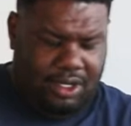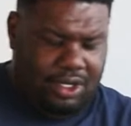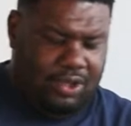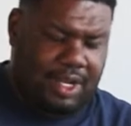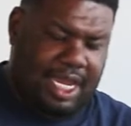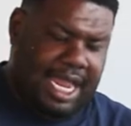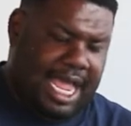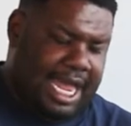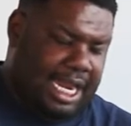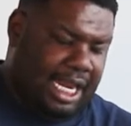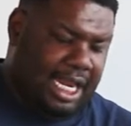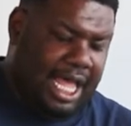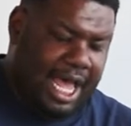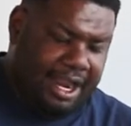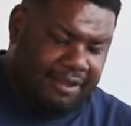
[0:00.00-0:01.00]
you can add a
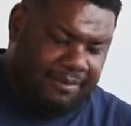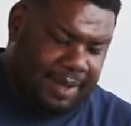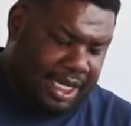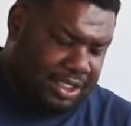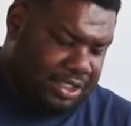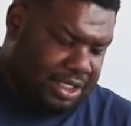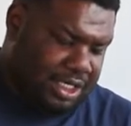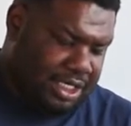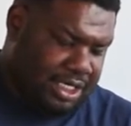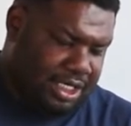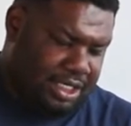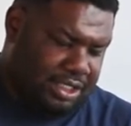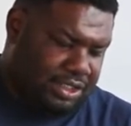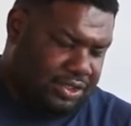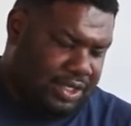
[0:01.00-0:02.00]
lot of
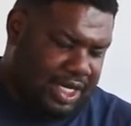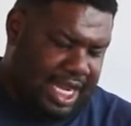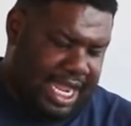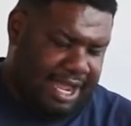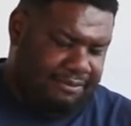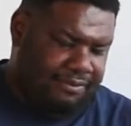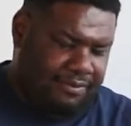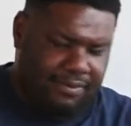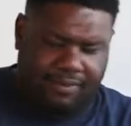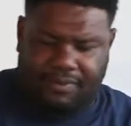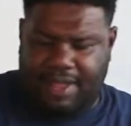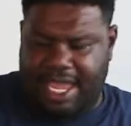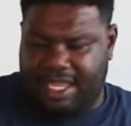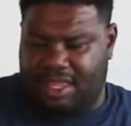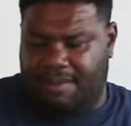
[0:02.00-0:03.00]
pictures, you can have,
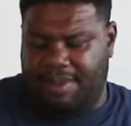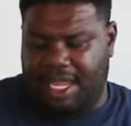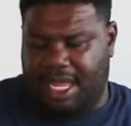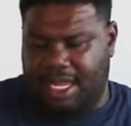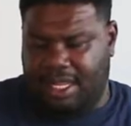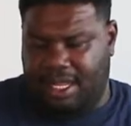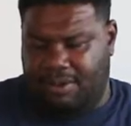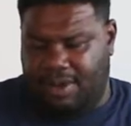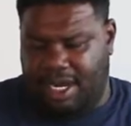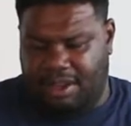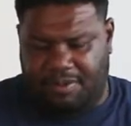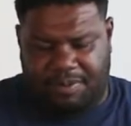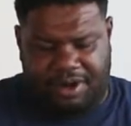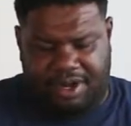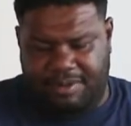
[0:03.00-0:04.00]
like the Beyonce one
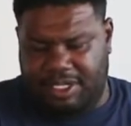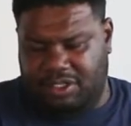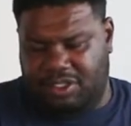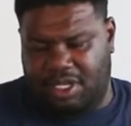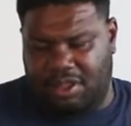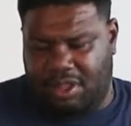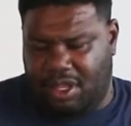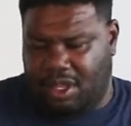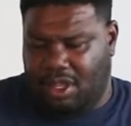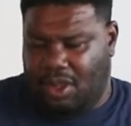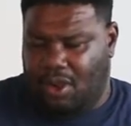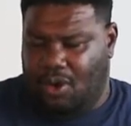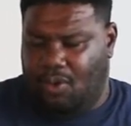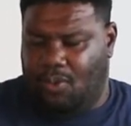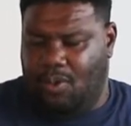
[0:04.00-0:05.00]
is pretty much just
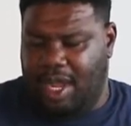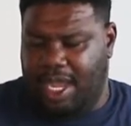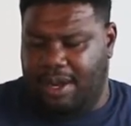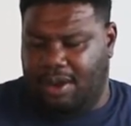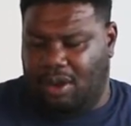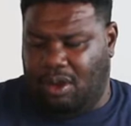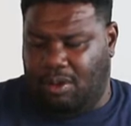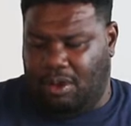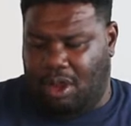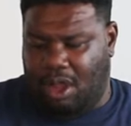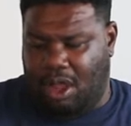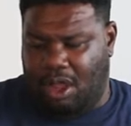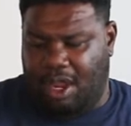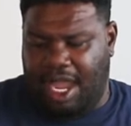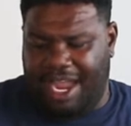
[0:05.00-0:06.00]
one
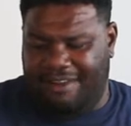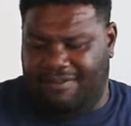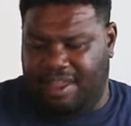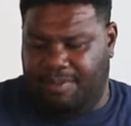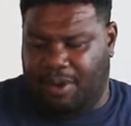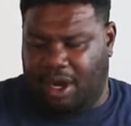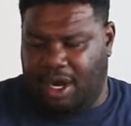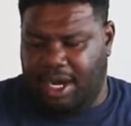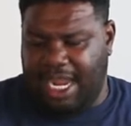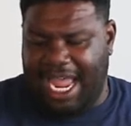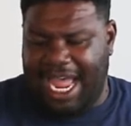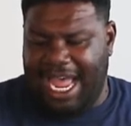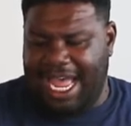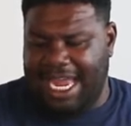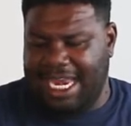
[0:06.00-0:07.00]
long Ivy Park
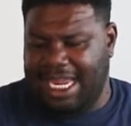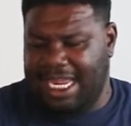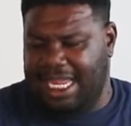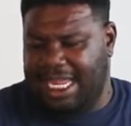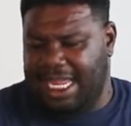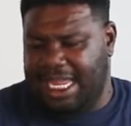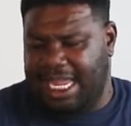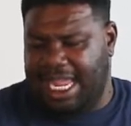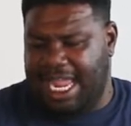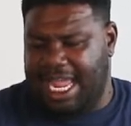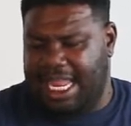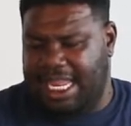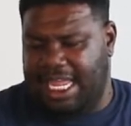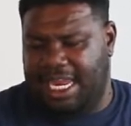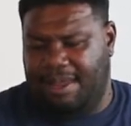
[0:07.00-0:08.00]
ad,
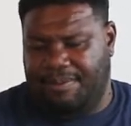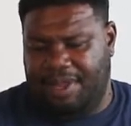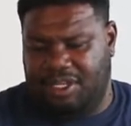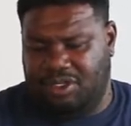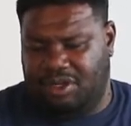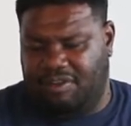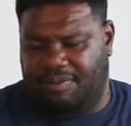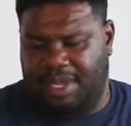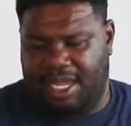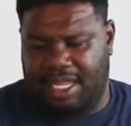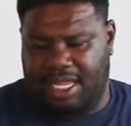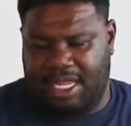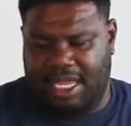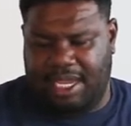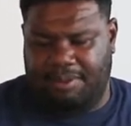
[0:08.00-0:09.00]
and then a picture of
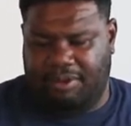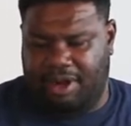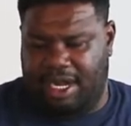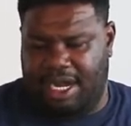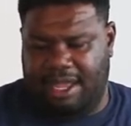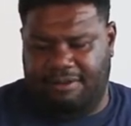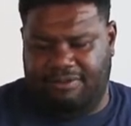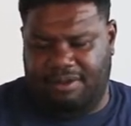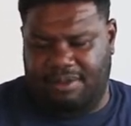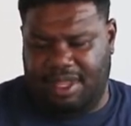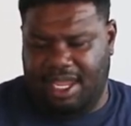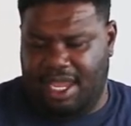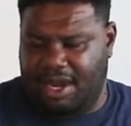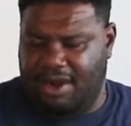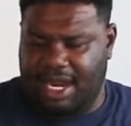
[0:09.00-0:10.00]
Beyonce I printed out from
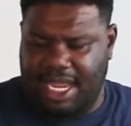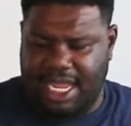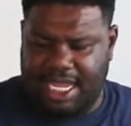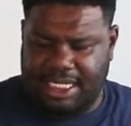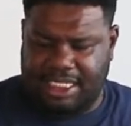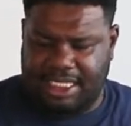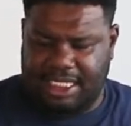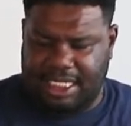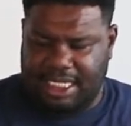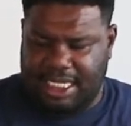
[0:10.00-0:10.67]
the internet.